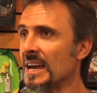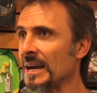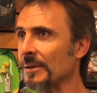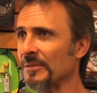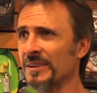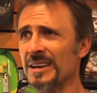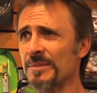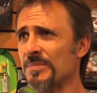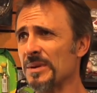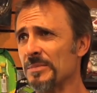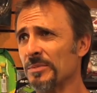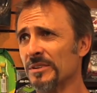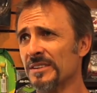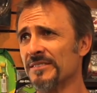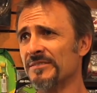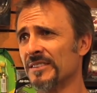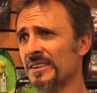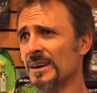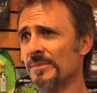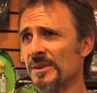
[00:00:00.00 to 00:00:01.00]
And we get people
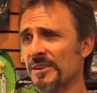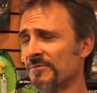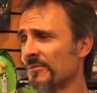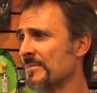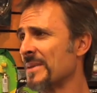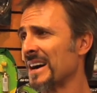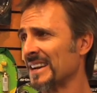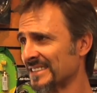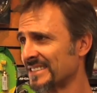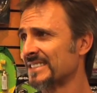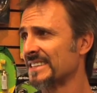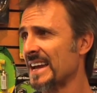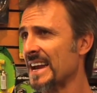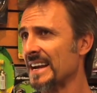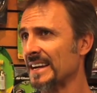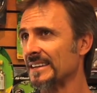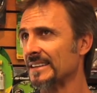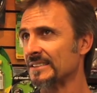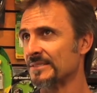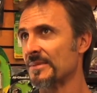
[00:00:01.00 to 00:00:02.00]
even coming in from out of
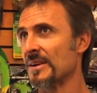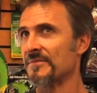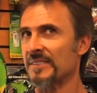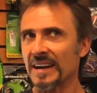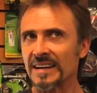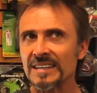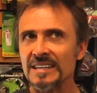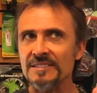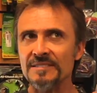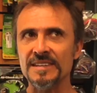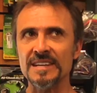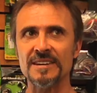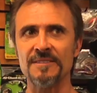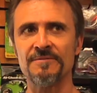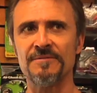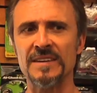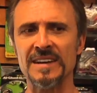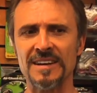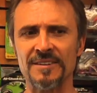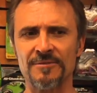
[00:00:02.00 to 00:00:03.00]
state. As a matter of fact, he did a
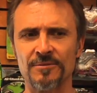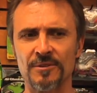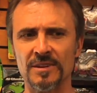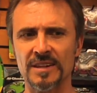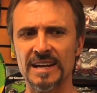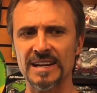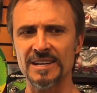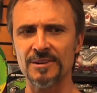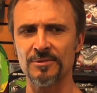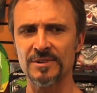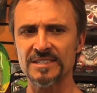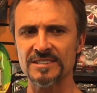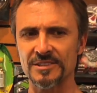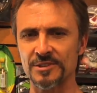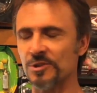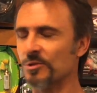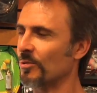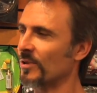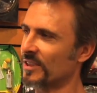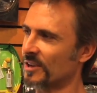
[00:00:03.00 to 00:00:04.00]
fitting for a lady
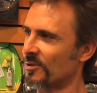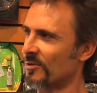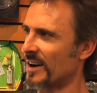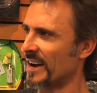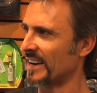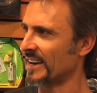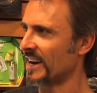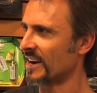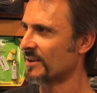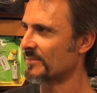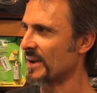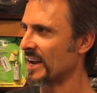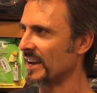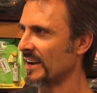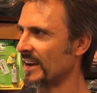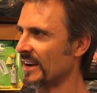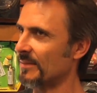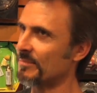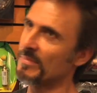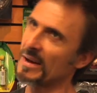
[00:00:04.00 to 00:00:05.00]
recently who won the Hawaiian
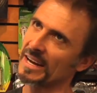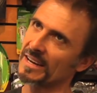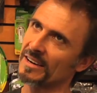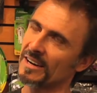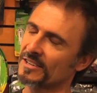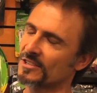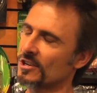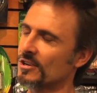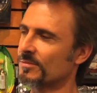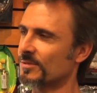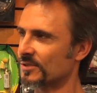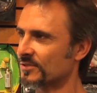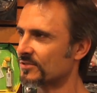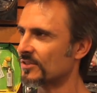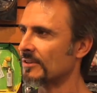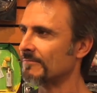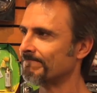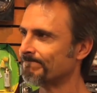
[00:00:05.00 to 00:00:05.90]
Ironman back in October. So.